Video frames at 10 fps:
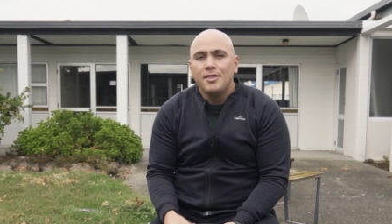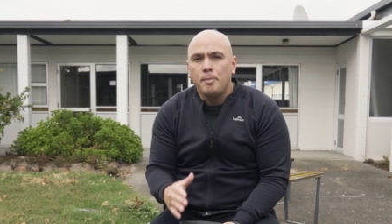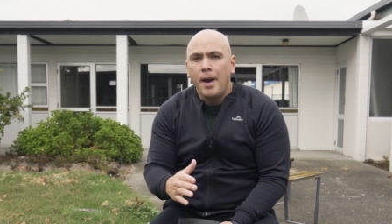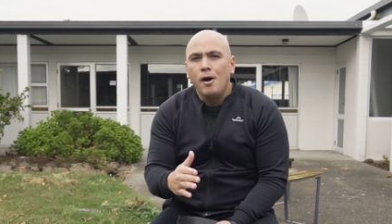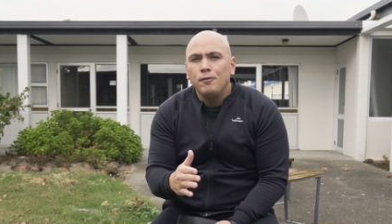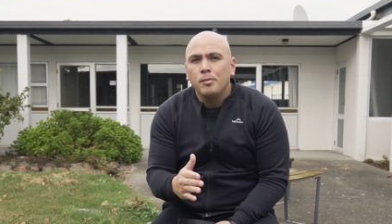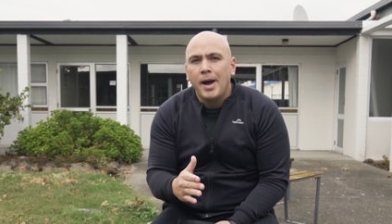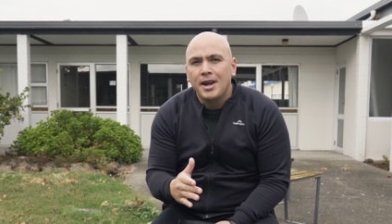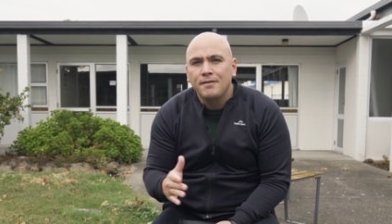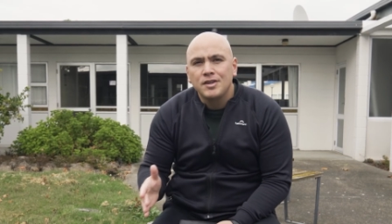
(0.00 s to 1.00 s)
The powerful
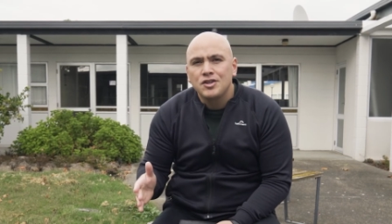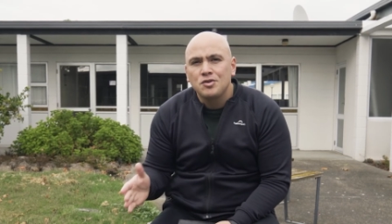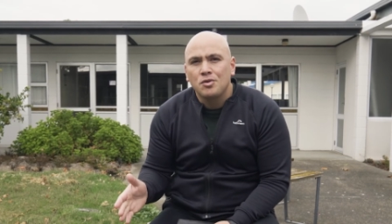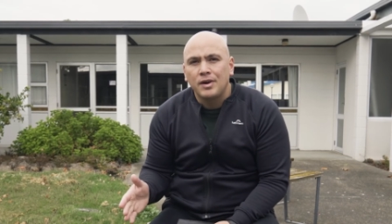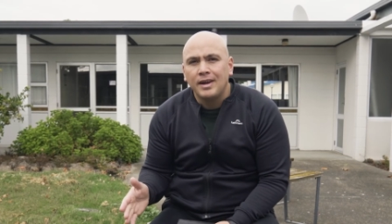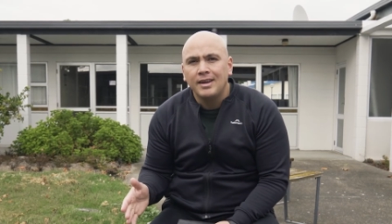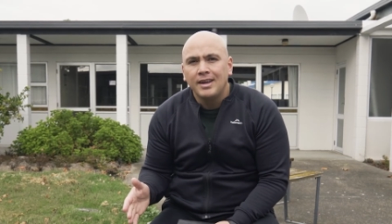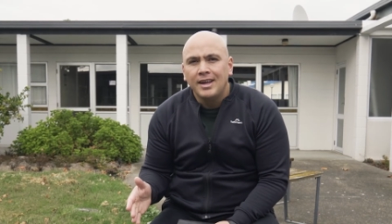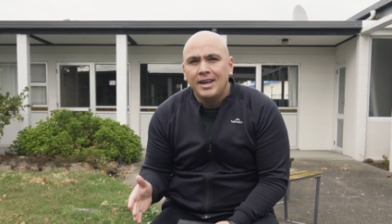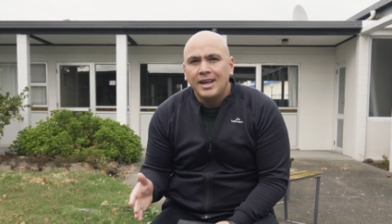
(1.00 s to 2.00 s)
part of this story
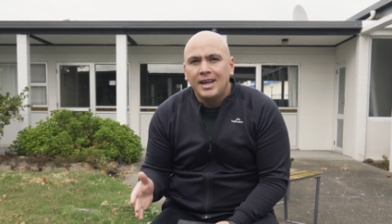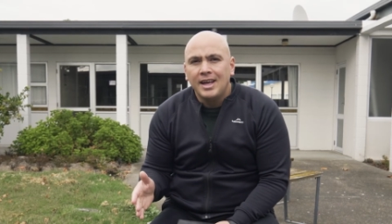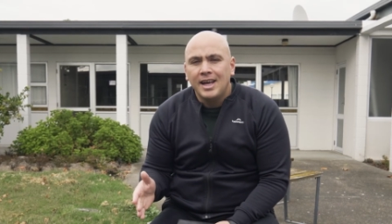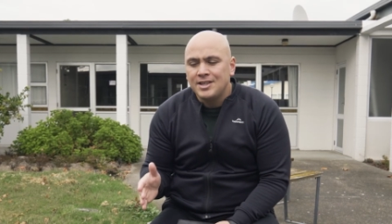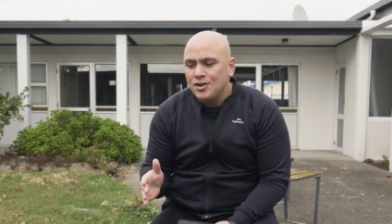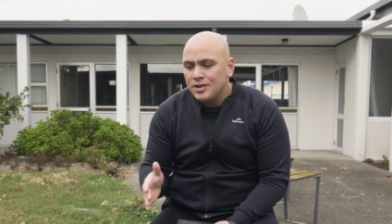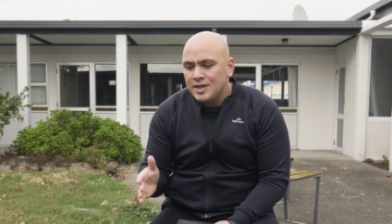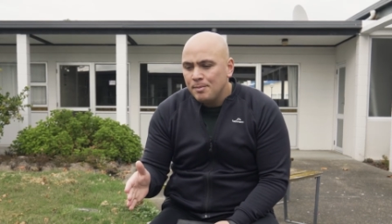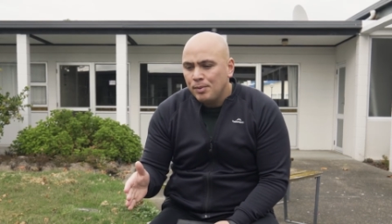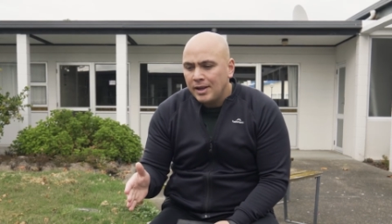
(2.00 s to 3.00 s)
is not
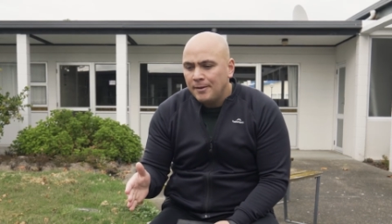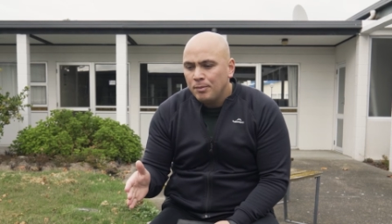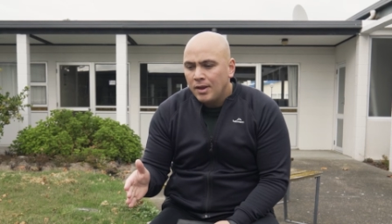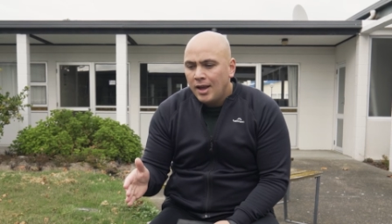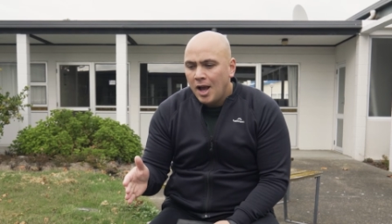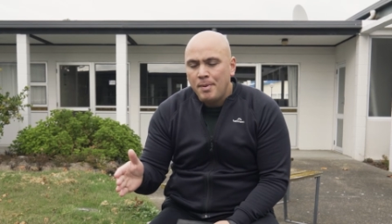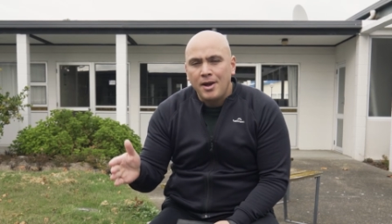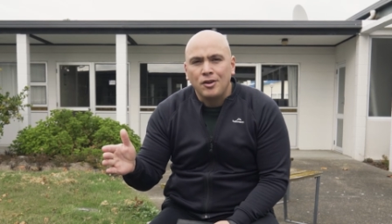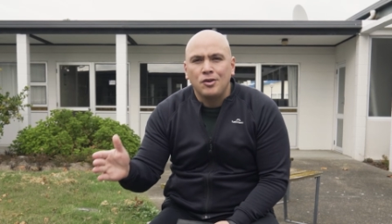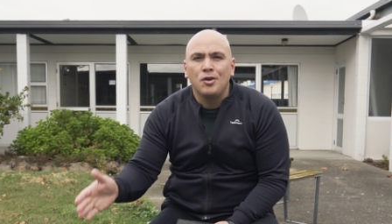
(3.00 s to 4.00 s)
simply
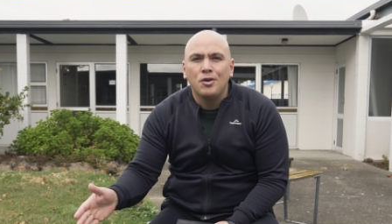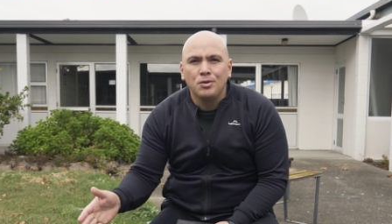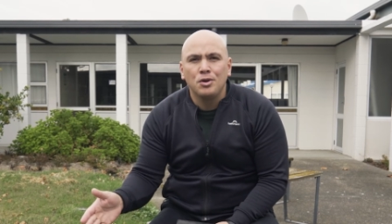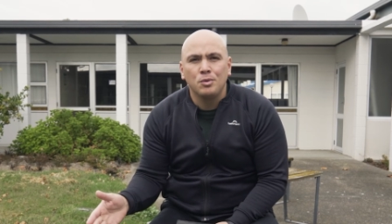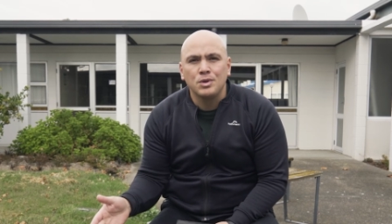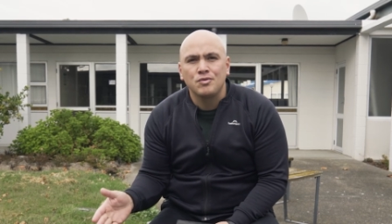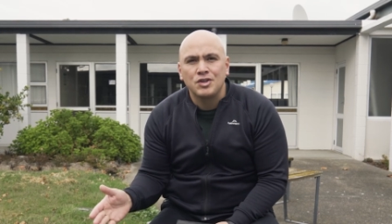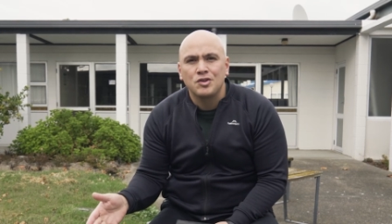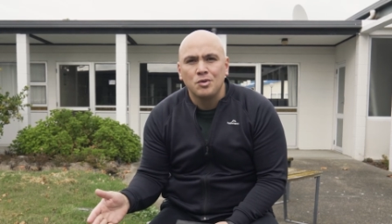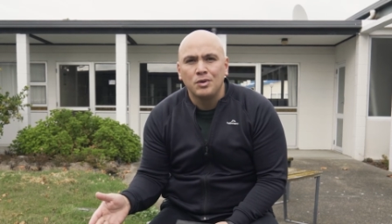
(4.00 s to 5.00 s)
about a girl who was
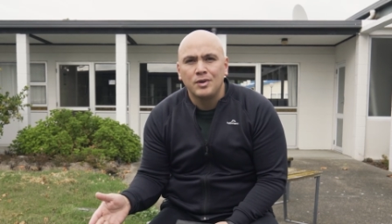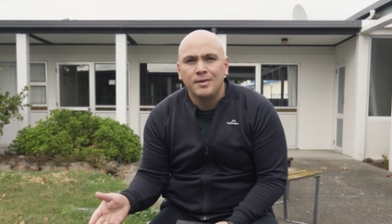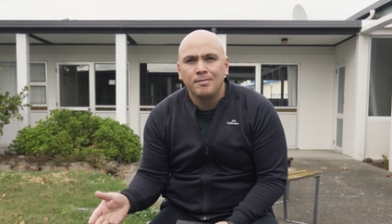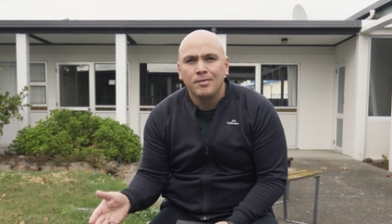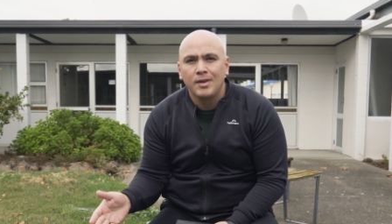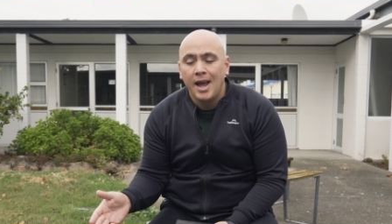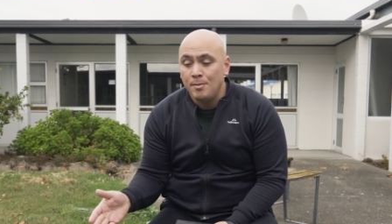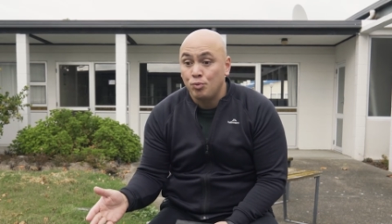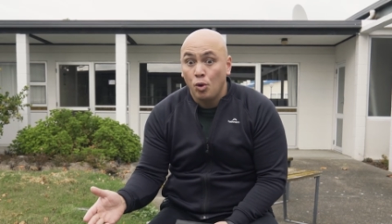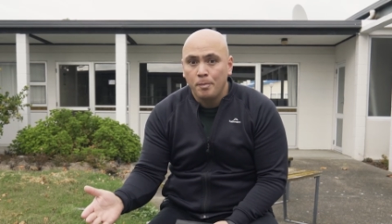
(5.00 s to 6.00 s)
restored
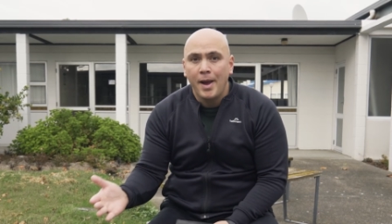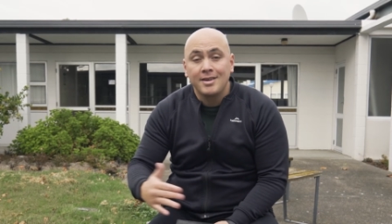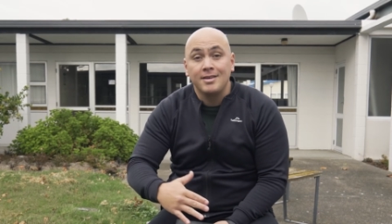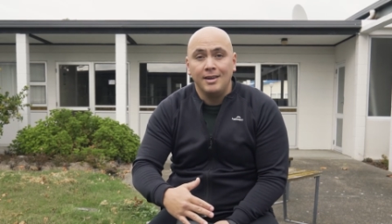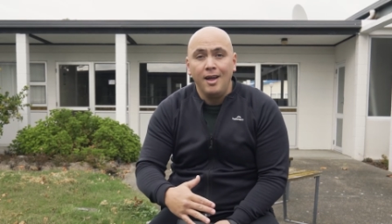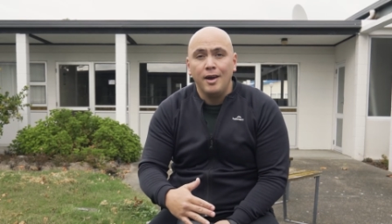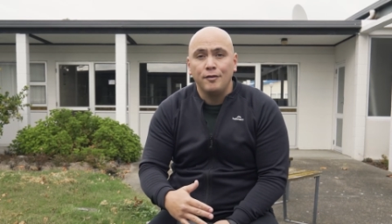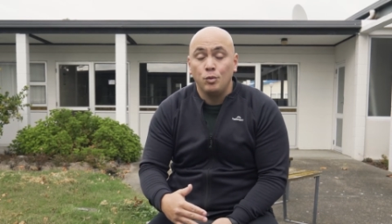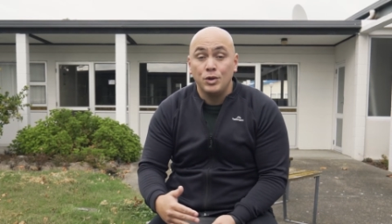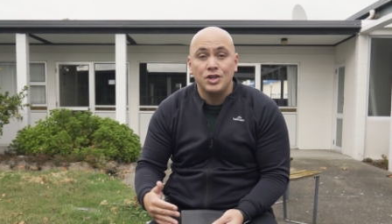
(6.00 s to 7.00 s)
and brought back to life,
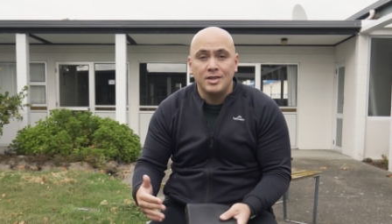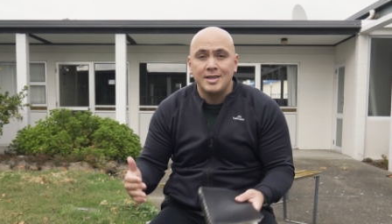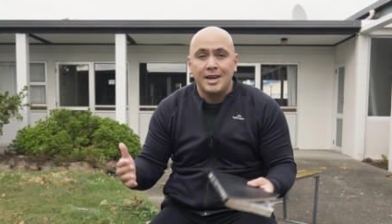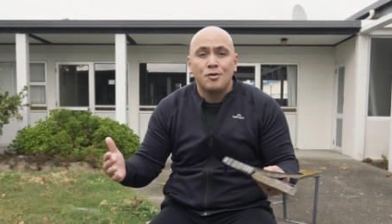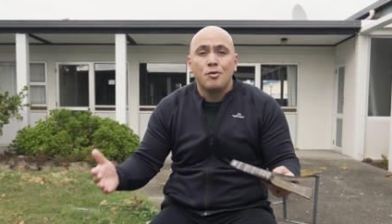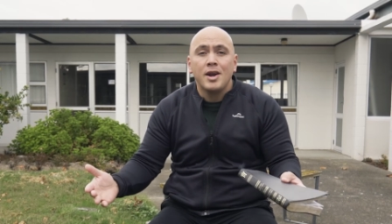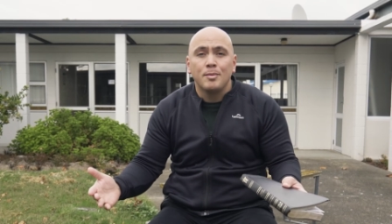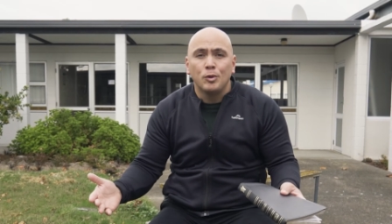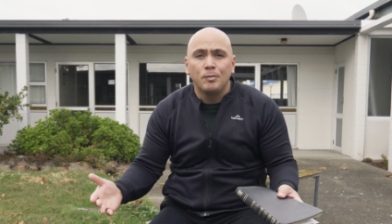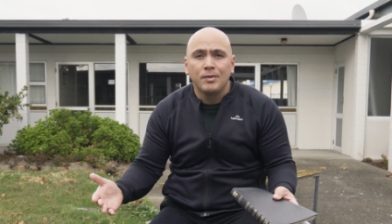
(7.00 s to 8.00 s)
which is
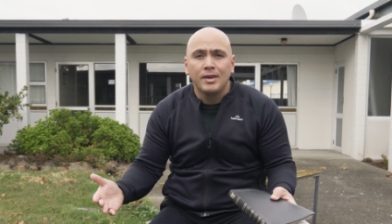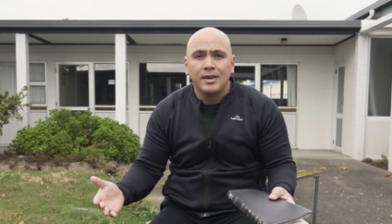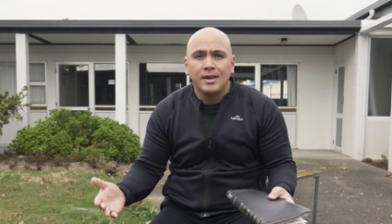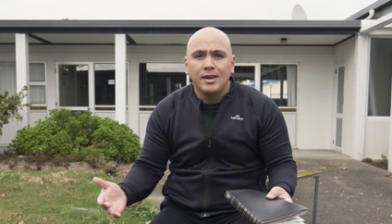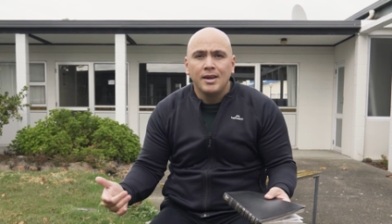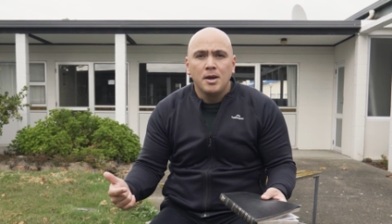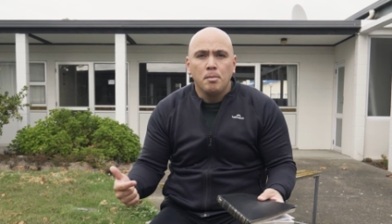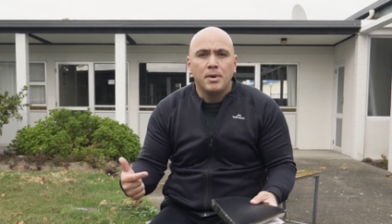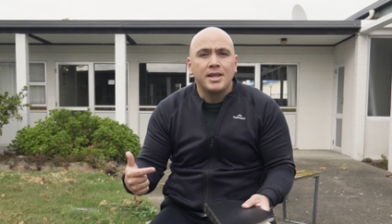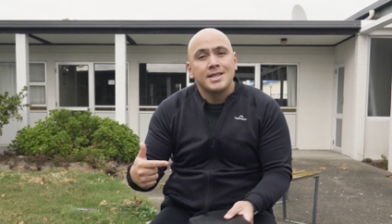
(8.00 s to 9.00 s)
incredible,
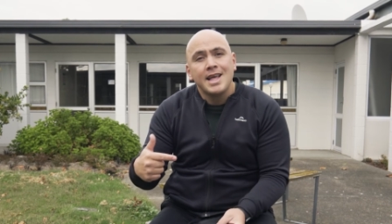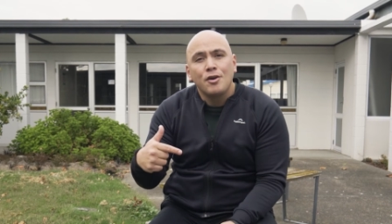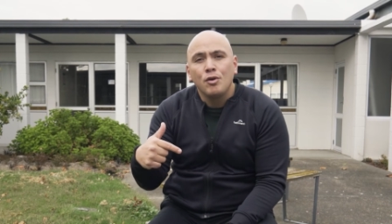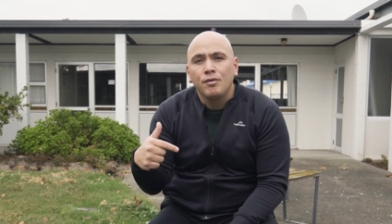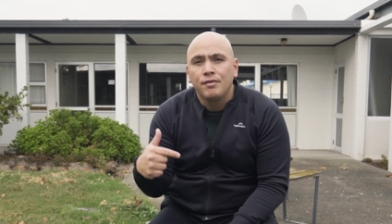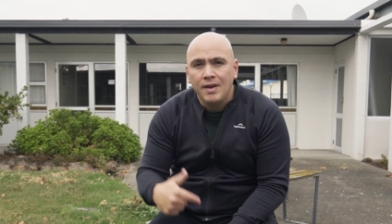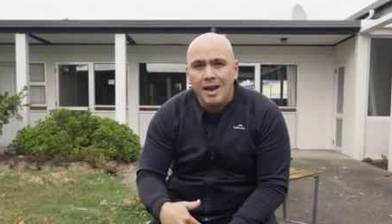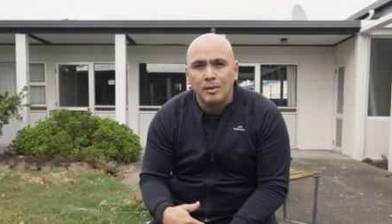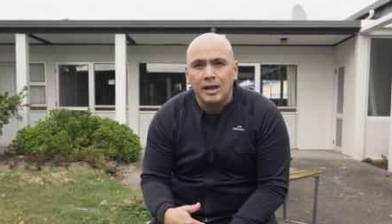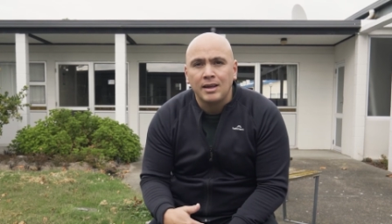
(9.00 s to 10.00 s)
but it's that her
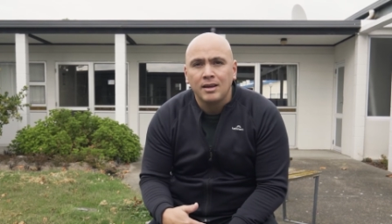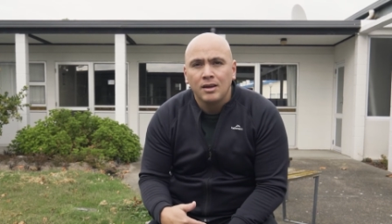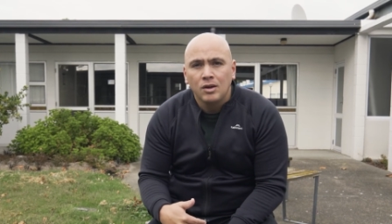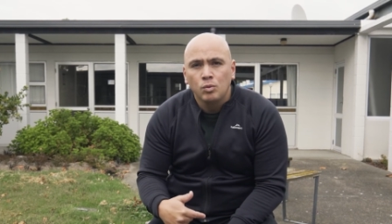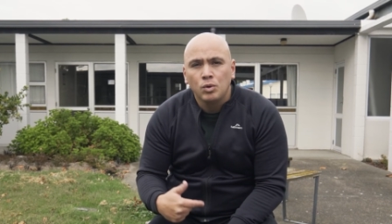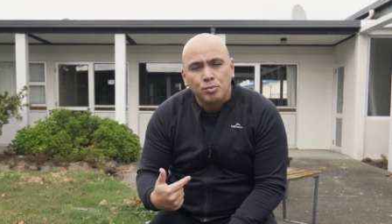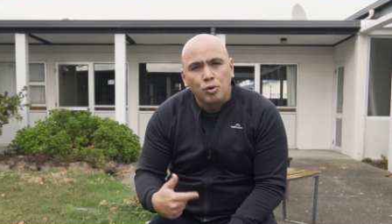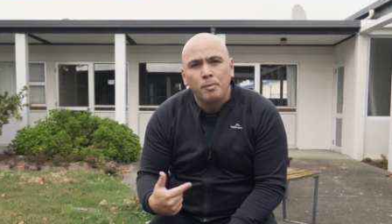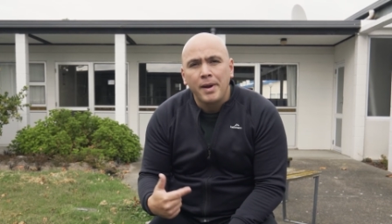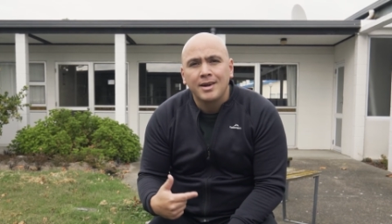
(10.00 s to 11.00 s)
family were
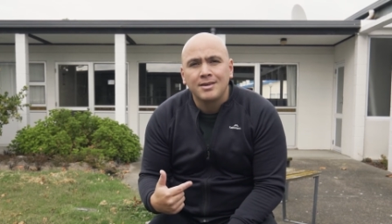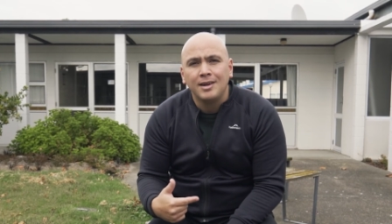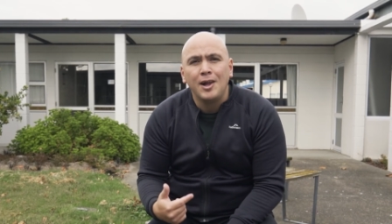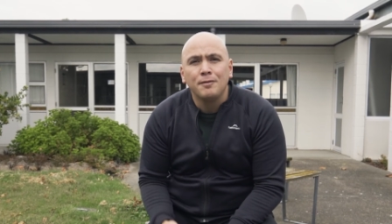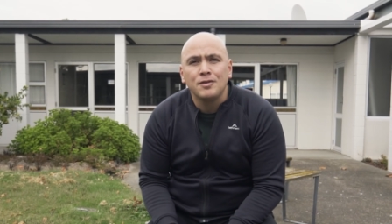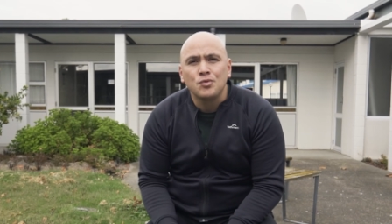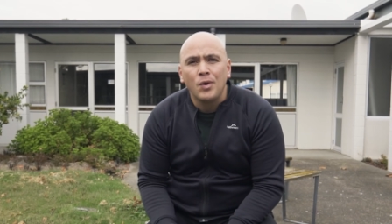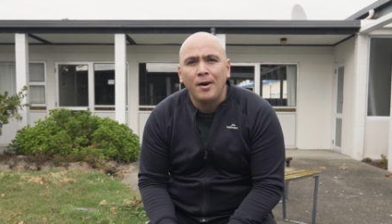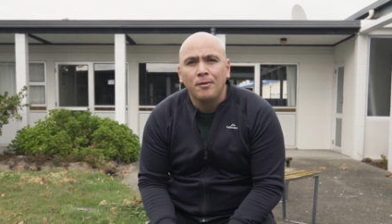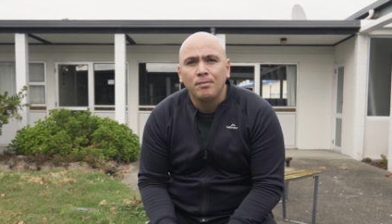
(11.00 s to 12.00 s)
brought back to life as
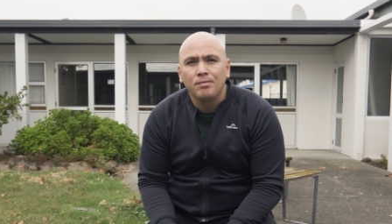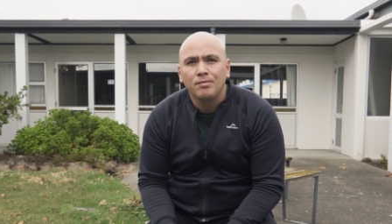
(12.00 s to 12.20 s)
well.